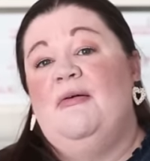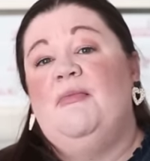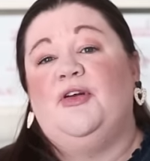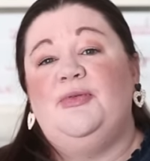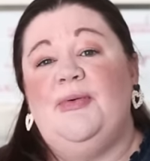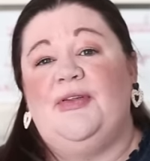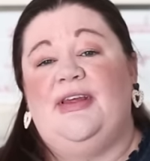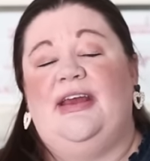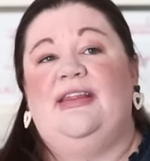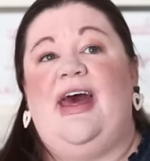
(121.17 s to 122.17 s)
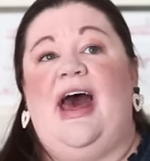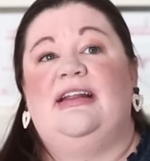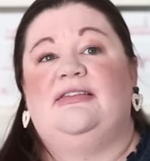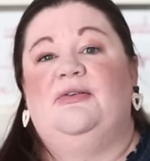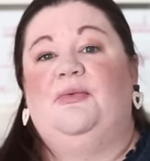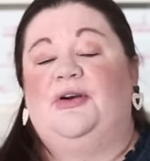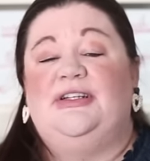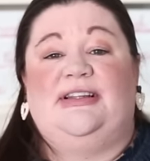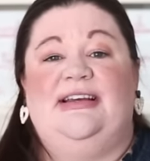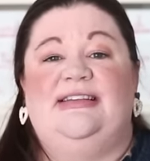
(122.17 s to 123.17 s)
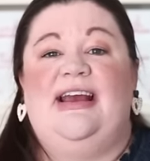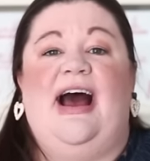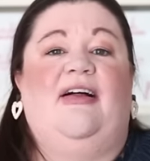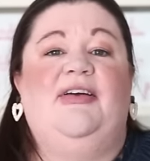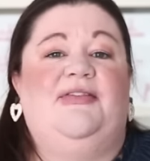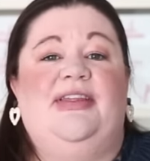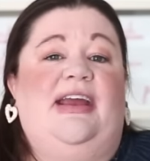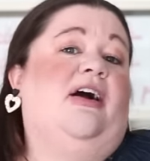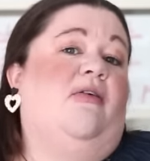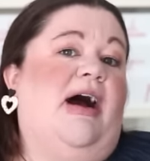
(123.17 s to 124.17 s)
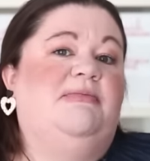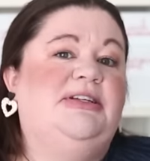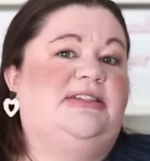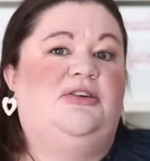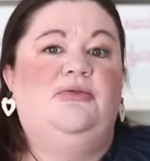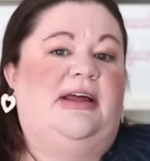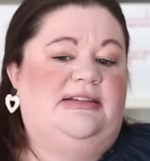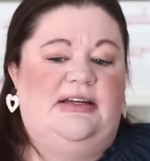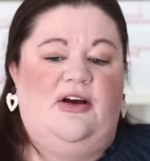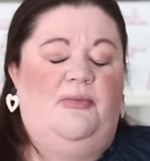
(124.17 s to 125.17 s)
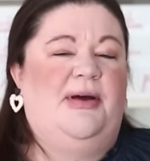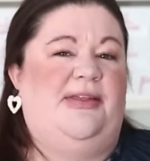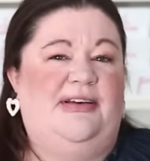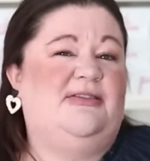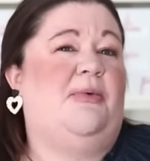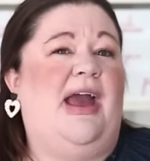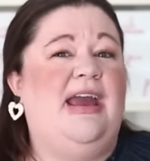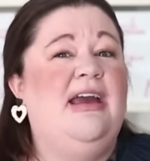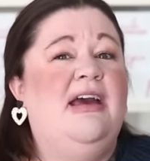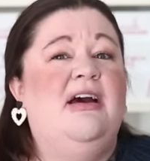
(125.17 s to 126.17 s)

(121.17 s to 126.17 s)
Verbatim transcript: Most people think that we're just lazy. I'll even think, oh, I'm just too lazy to go put things away.